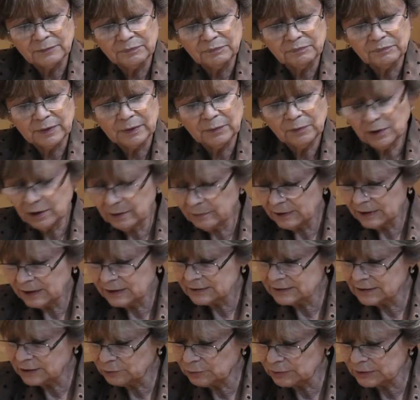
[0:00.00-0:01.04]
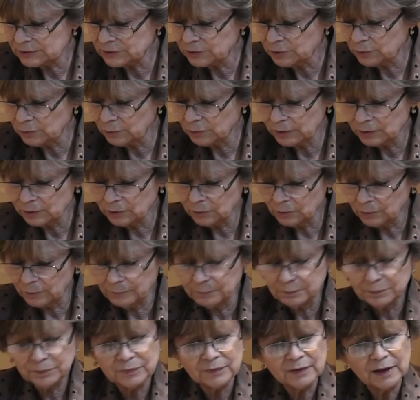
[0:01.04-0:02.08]
And we're going to look at the
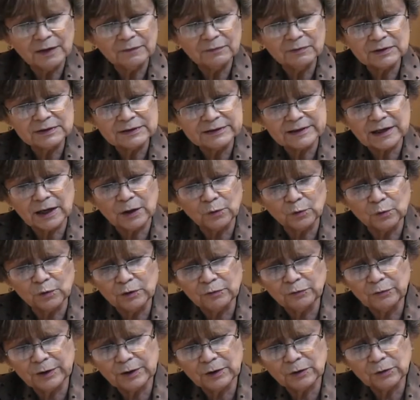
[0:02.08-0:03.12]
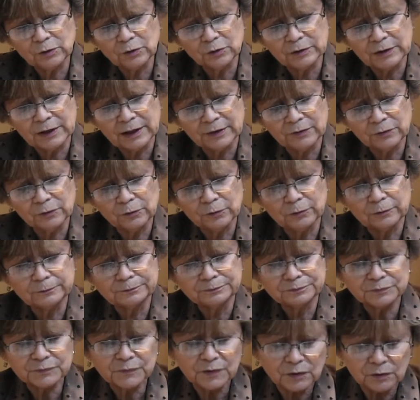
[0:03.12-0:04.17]
situation when Saul was crowned
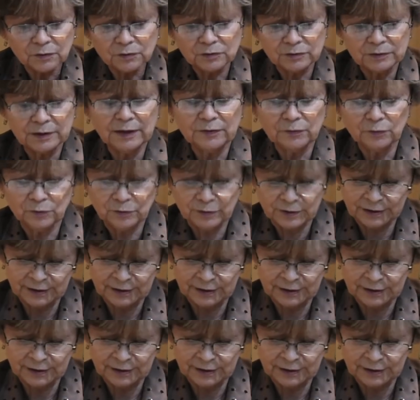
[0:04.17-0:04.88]
as king.